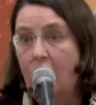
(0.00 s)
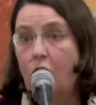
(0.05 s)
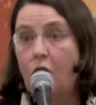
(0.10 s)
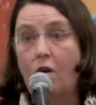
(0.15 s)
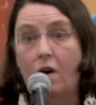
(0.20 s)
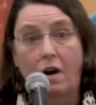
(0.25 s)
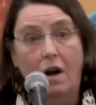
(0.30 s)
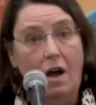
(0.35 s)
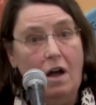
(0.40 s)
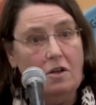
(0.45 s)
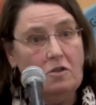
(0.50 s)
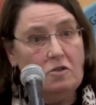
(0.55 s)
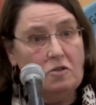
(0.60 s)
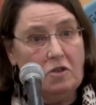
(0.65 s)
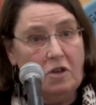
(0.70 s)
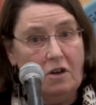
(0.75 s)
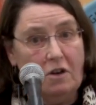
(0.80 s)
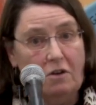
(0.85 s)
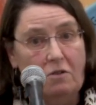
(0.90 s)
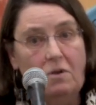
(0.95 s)
or
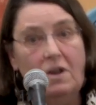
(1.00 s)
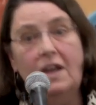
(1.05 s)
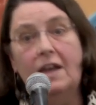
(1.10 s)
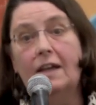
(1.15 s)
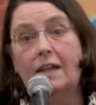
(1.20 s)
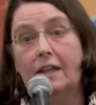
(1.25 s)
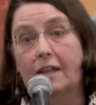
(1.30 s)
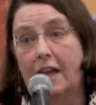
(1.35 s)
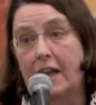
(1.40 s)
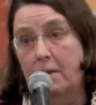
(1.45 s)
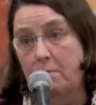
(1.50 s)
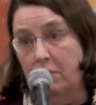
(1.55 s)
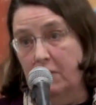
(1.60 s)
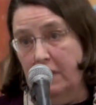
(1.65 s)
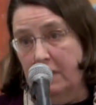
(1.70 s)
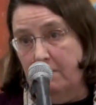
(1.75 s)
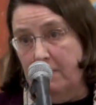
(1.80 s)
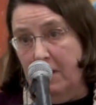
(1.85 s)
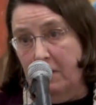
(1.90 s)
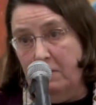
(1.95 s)
also label
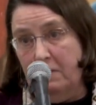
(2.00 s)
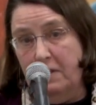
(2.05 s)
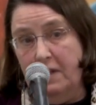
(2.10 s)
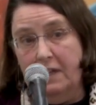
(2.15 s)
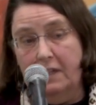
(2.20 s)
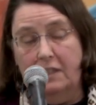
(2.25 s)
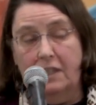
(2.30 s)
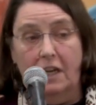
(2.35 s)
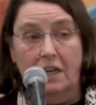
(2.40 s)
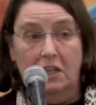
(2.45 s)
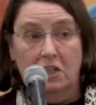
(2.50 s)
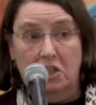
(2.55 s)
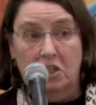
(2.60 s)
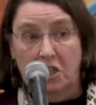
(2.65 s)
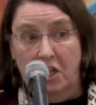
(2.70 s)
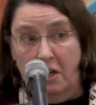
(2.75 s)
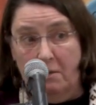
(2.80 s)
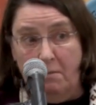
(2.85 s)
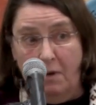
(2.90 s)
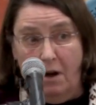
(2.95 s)
it about things like
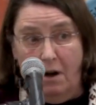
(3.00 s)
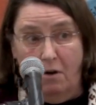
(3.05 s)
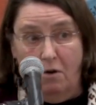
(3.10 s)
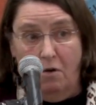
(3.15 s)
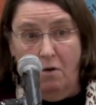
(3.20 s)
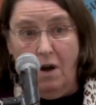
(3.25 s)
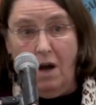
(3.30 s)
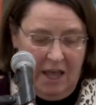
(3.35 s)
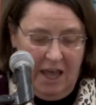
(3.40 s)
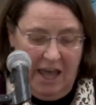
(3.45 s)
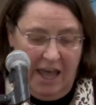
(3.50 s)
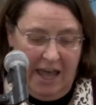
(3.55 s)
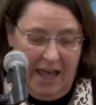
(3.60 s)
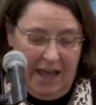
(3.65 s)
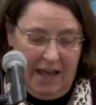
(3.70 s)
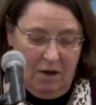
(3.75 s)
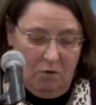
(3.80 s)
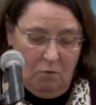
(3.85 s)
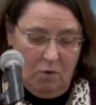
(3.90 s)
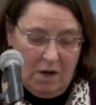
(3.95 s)
GMO.
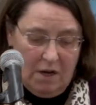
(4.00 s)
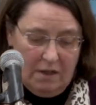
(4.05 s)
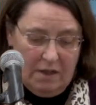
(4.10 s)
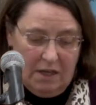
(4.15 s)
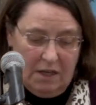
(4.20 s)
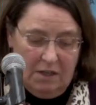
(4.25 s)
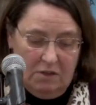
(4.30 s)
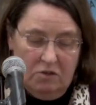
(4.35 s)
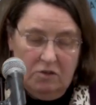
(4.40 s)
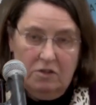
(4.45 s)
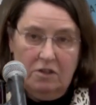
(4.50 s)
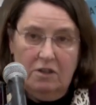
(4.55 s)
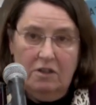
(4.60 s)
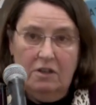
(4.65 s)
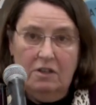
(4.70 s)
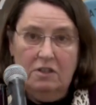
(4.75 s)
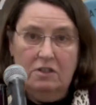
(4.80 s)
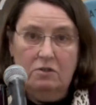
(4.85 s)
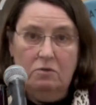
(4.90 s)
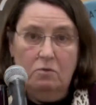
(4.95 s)
And one of the
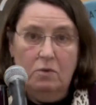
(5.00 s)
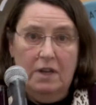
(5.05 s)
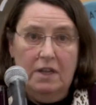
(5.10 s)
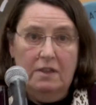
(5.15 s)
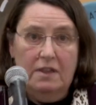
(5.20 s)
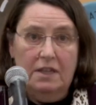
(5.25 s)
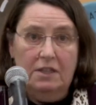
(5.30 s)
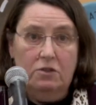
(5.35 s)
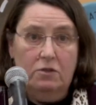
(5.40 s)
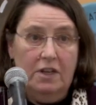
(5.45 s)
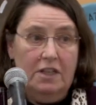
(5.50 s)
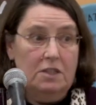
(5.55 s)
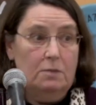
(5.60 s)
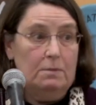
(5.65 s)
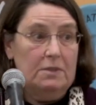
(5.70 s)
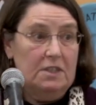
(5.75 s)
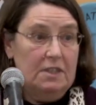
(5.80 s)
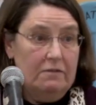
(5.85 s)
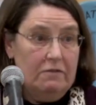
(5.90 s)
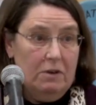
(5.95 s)
concerns with the
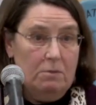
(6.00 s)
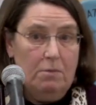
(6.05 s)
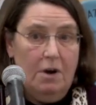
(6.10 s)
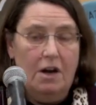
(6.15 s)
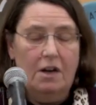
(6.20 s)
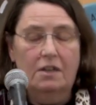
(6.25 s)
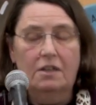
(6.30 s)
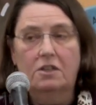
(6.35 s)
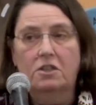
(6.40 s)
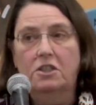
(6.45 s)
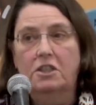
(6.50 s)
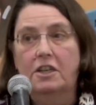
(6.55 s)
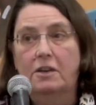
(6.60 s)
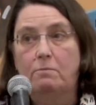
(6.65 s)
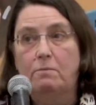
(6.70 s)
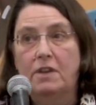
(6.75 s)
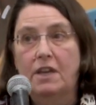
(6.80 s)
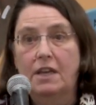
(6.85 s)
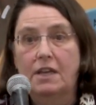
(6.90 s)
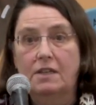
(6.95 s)
Trans-Pacific Partnership
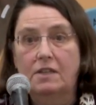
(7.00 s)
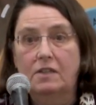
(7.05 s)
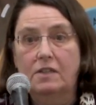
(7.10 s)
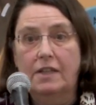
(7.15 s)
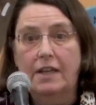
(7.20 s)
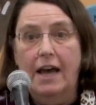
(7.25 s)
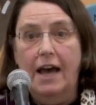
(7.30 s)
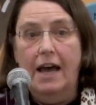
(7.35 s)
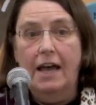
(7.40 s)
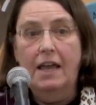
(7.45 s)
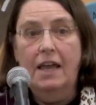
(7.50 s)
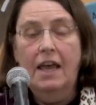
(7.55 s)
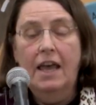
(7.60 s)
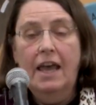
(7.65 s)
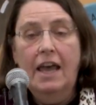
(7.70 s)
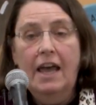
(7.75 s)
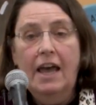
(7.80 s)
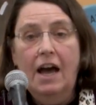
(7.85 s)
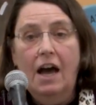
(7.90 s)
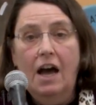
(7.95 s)
is that
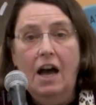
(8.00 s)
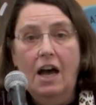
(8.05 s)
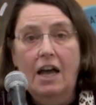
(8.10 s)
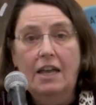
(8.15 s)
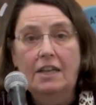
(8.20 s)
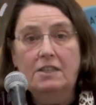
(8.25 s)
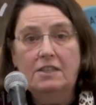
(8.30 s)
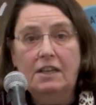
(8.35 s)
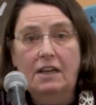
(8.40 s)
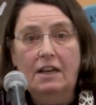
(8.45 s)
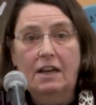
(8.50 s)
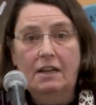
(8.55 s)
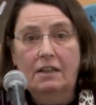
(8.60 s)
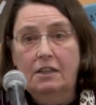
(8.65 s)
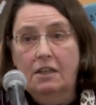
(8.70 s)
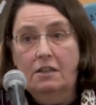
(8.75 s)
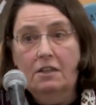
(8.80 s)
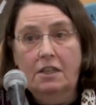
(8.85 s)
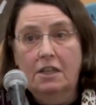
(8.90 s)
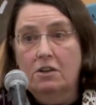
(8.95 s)
it's
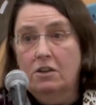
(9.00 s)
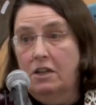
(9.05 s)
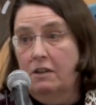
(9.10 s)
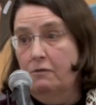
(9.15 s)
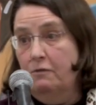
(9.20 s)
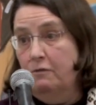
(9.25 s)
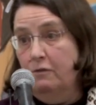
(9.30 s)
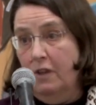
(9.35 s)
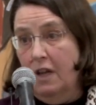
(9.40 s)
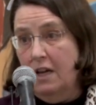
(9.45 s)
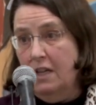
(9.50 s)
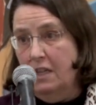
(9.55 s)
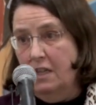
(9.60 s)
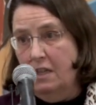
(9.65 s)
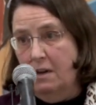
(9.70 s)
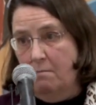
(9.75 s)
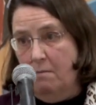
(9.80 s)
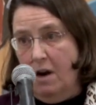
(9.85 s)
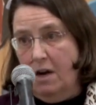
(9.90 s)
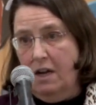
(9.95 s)
literally going to flood
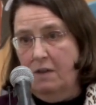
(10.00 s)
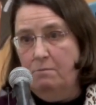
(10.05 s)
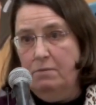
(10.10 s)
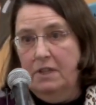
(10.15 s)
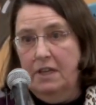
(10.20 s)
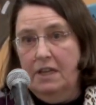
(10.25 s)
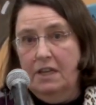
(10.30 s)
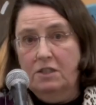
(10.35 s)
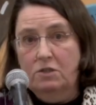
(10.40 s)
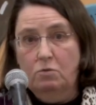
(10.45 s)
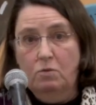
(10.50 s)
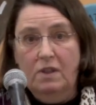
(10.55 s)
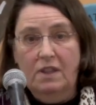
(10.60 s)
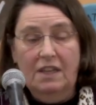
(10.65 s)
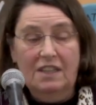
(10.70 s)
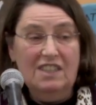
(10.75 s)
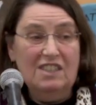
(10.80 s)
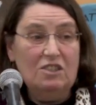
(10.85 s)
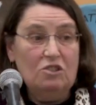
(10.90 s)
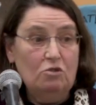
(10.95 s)
the marketplace with
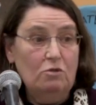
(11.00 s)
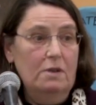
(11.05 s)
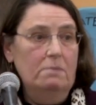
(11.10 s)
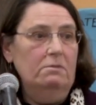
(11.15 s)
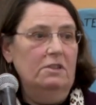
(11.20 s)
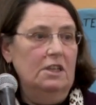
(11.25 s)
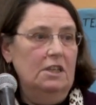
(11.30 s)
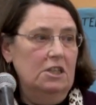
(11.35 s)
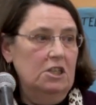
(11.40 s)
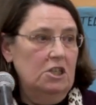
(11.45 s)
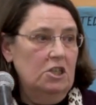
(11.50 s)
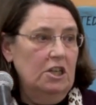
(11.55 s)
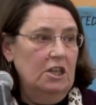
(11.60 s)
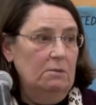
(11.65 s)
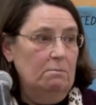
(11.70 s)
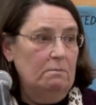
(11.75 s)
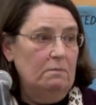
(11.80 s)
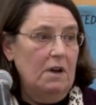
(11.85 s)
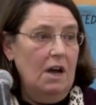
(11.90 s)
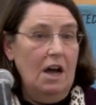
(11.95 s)
extremely
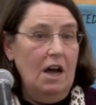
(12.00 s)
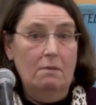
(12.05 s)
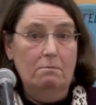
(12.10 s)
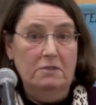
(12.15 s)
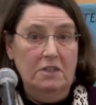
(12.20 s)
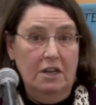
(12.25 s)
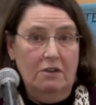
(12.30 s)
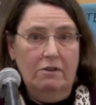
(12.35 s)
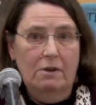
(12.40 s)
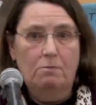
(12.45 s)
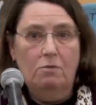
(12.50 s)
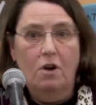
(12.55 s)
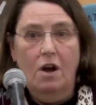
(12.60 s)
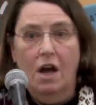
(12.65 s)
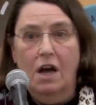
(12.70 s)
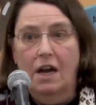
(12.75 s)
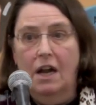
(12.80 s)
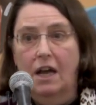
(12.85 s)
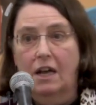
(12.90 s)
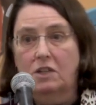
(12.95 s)
cheap dairy
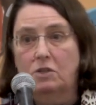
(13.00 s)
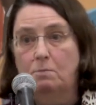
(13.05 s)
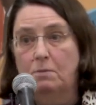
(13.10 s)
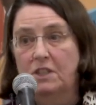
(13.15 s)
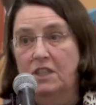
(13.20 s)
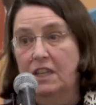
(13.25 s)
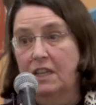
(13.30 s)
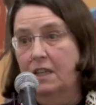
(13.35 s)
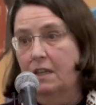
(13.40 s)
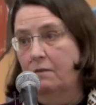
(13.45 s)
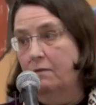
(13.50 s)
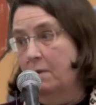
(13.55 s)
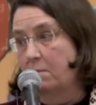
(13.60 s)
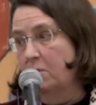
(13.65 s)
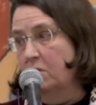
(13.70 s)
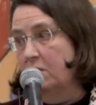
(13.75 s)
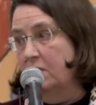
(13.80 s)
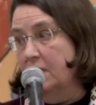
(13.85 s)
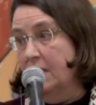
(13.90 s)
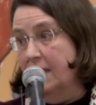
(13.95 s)
products, particularly from
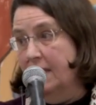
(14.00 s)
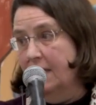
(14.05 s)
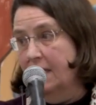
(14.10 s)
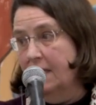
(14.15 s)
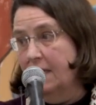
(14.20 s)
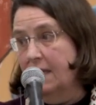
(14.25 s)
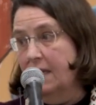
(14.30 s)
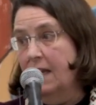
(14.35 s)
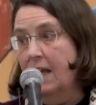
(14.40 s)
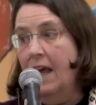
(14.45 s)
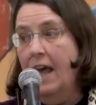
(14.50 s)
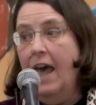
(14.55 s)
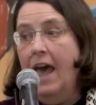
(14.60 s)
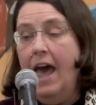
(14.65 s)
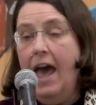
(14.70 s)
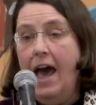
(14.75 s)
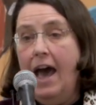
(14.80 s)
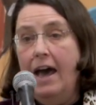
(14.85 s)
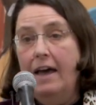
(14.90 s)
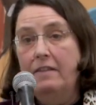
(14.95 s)
New Zealand.
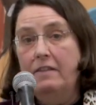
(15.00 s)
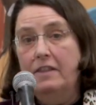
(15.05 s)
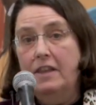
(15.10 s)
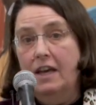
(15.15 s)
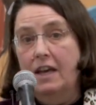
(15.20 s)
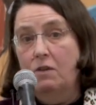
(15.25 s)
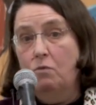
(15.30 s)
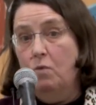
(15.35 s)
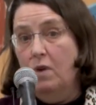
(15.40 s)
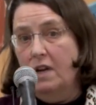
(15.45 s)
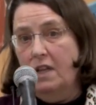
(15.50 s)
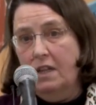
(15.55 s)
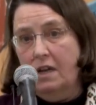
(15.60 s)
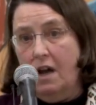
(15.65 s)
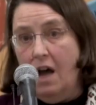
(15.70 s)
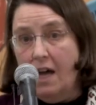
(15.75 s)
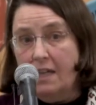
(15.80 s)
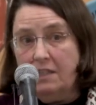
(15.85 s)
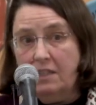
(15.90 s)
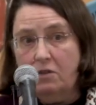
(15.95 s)
And that one of the
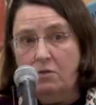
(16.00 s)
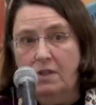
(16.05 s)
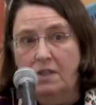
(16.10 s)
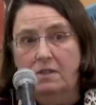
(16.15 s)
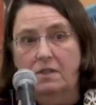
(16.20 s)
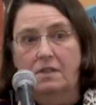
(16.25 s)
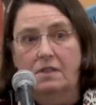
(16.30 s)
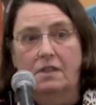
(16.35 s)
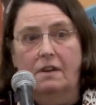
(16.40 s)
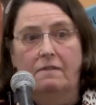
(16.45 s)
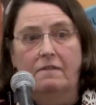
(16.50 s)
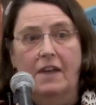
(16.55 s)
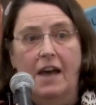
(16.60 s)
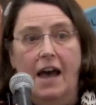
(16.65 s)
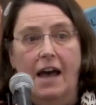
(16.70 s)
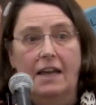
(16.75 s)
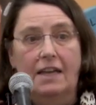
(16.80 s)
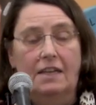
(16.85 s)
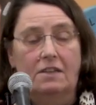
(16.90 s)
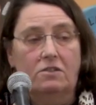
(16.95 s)
consequences of
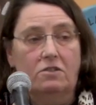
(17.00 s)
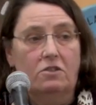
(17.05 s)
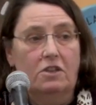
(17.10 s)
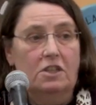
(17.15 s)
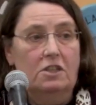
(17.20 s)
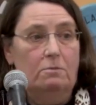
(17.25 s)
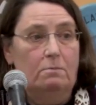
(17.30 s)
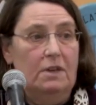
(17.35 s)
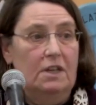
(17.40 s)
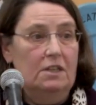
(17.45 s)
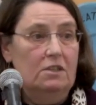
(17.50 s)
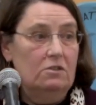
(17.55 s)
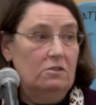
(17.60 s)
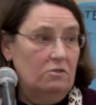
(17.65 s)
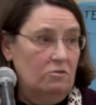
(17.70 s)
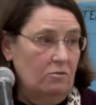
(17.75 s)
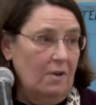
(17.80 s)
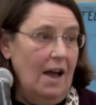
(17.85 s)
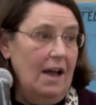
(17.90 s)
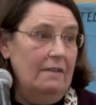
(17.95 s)
that is going to be to
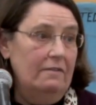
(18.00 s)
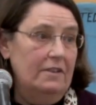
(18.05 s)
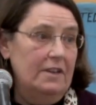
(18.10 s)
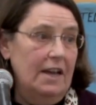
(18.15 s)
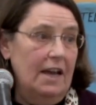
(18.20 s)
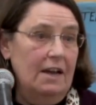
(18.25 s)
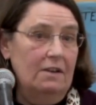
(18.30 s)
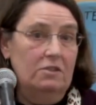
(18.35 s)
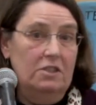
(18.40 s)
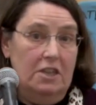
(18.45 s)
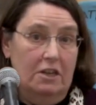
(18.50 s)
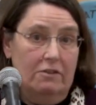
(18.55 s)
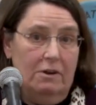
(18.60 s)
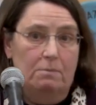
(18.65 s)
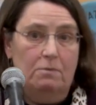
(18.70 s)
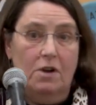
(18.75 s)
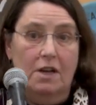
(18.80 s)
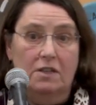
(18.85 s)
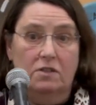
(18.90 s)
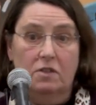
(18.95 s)
drive down dairy
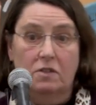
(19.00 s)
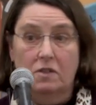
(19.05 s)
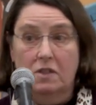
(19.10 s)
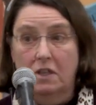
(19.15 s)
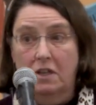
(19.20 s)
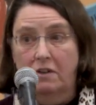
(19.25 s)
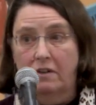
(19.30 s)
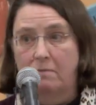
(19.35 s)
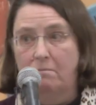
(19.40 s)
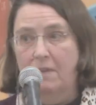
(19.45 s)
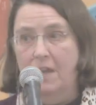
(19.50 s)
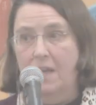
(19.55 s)
prices here in